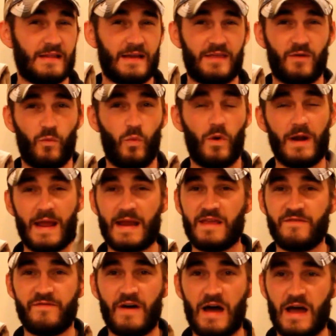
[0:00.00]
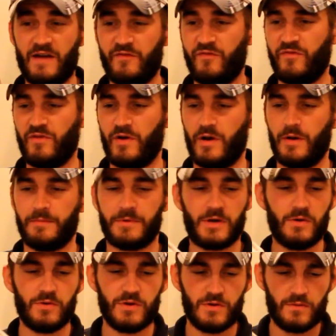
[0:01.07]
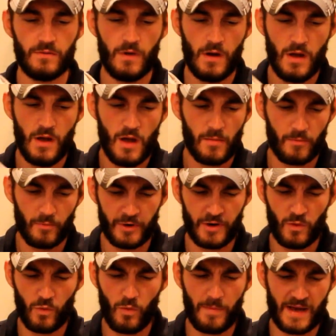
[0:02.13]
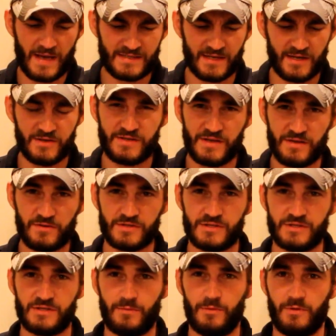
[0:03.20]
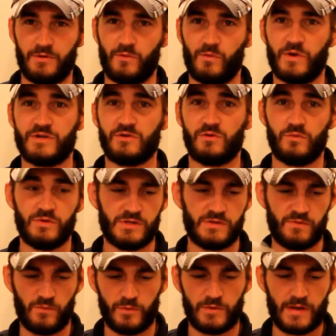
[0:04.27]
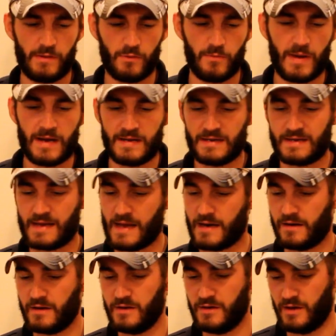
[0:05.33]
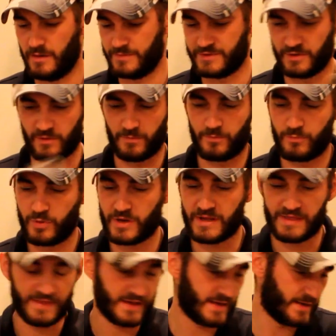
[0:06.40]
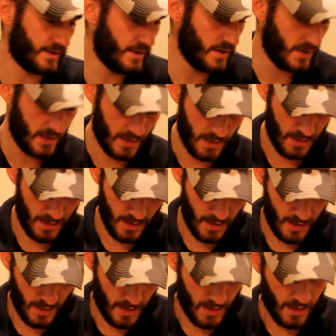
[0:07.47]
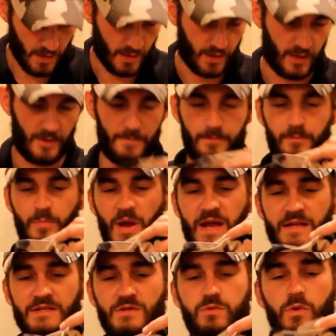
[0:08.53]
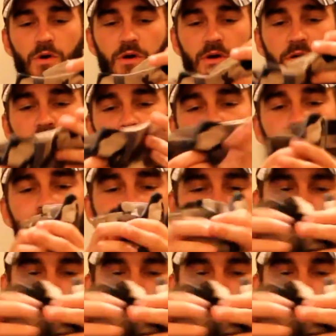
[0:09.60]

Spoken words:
and like the 185 Kuiu merino wool base layers. These are some of the original ones from when they were made in Canada. So they're pretty thin. Pants were